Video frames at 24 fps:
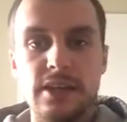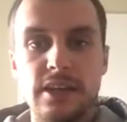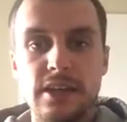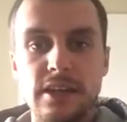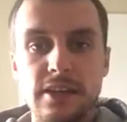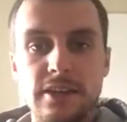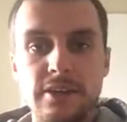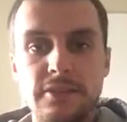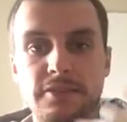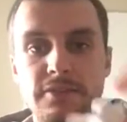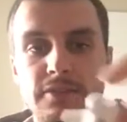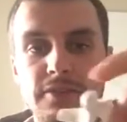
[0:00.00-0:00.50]

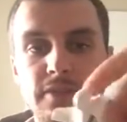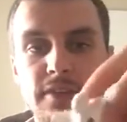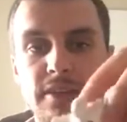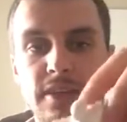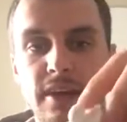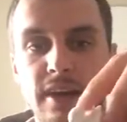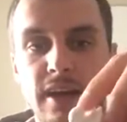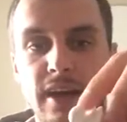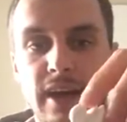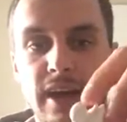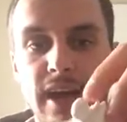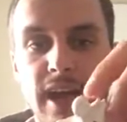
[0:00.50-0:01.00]
If
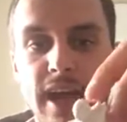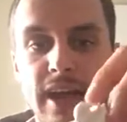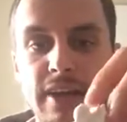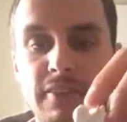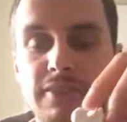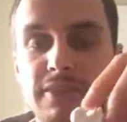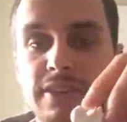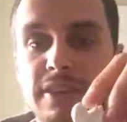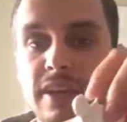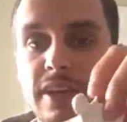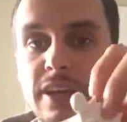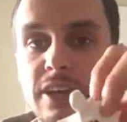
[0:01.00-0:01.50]
I
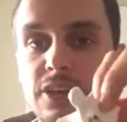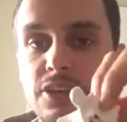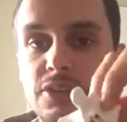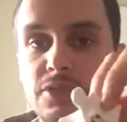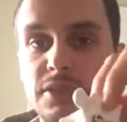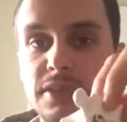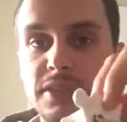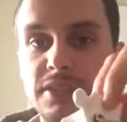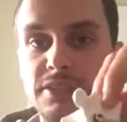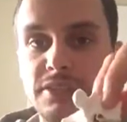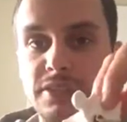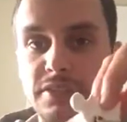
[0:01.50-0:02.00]
have an
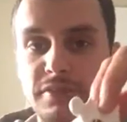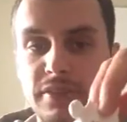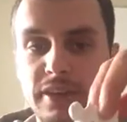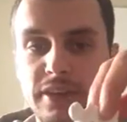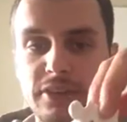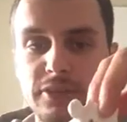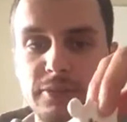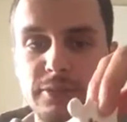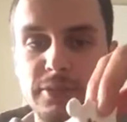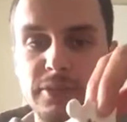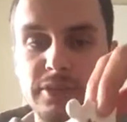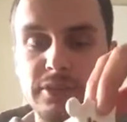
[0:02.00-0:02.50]
increased
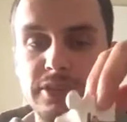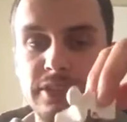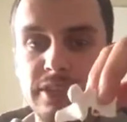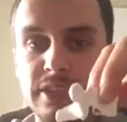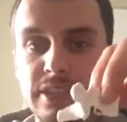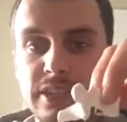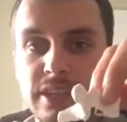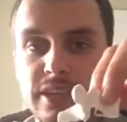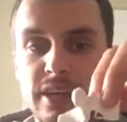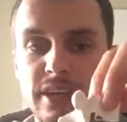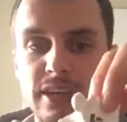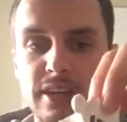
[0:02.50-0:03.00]

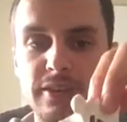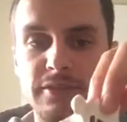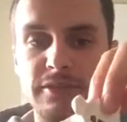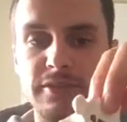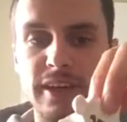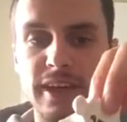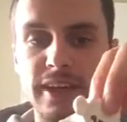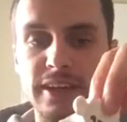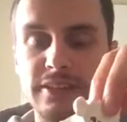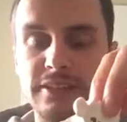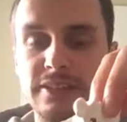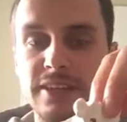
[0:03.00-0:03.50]
availability
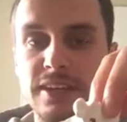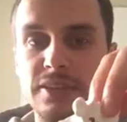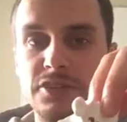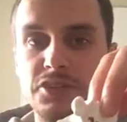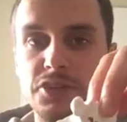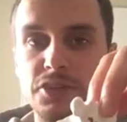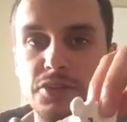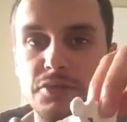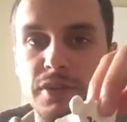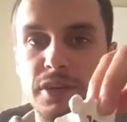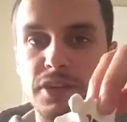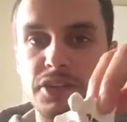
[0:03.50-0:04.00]
of
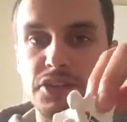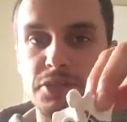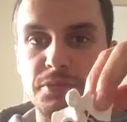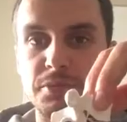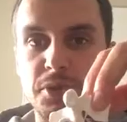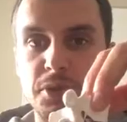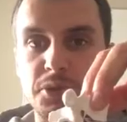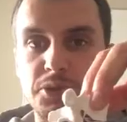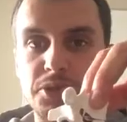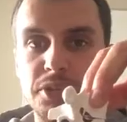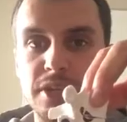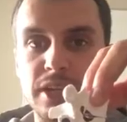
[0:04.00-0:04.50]
extension range of
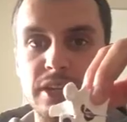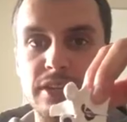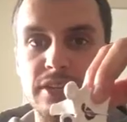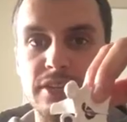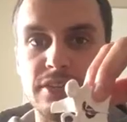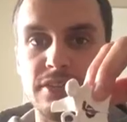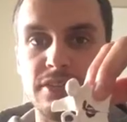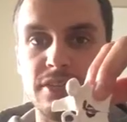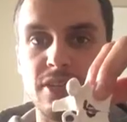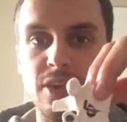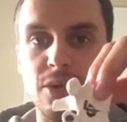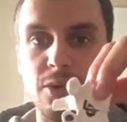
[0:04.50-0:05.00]
motion at
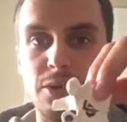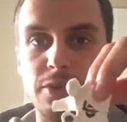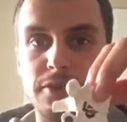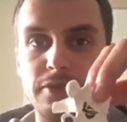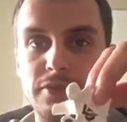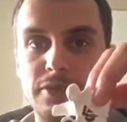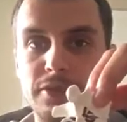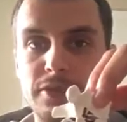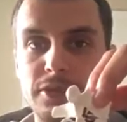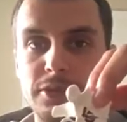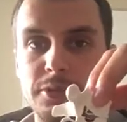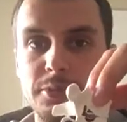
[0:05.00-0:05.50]
this lower
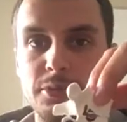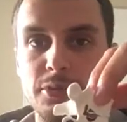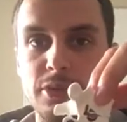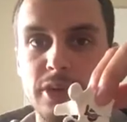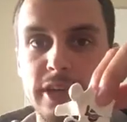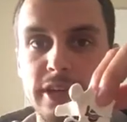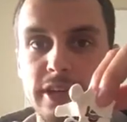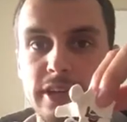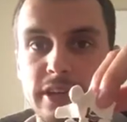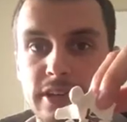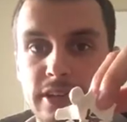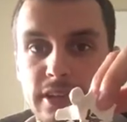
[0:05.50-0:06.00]

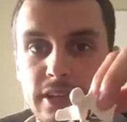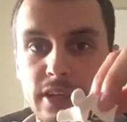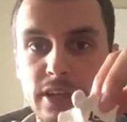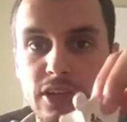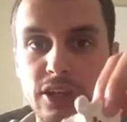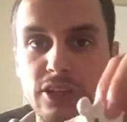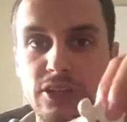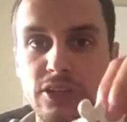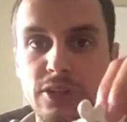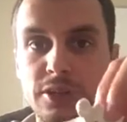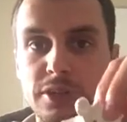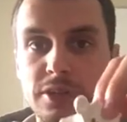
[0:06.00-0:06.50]
vertebrae,
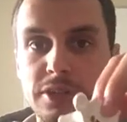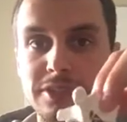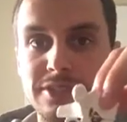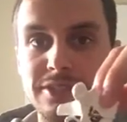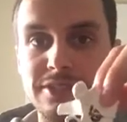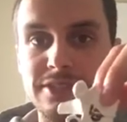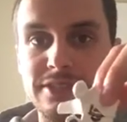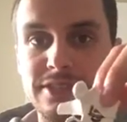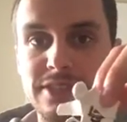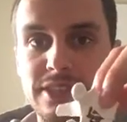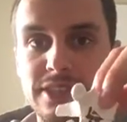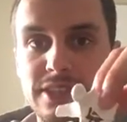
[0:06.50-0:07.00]
you could
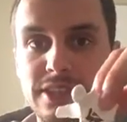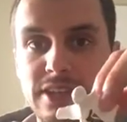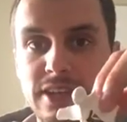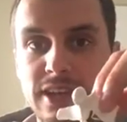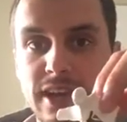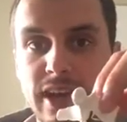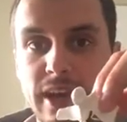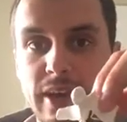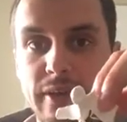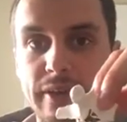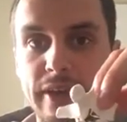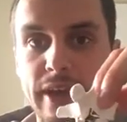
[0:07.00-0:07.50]
see
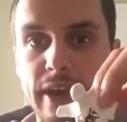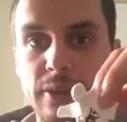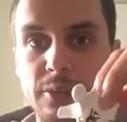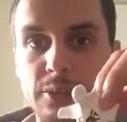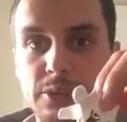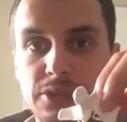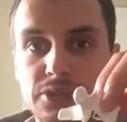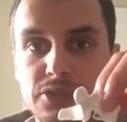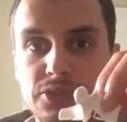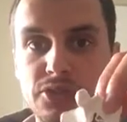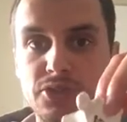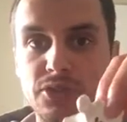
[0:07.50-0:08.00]
how that
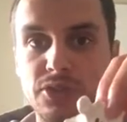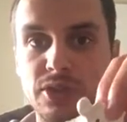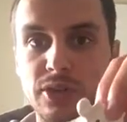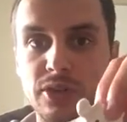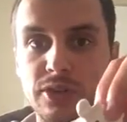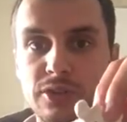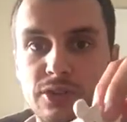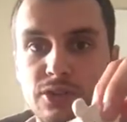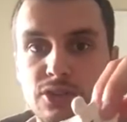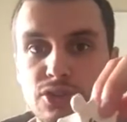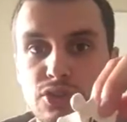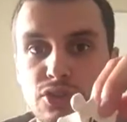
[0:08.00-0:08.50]
would
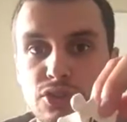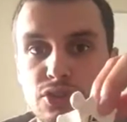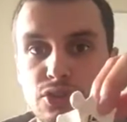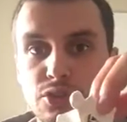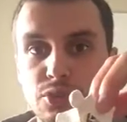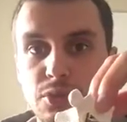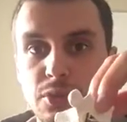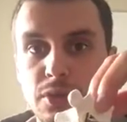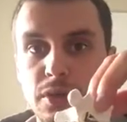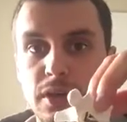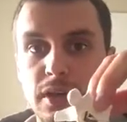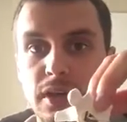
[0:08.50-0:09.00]
start
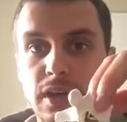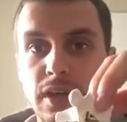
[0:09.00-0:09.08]
to,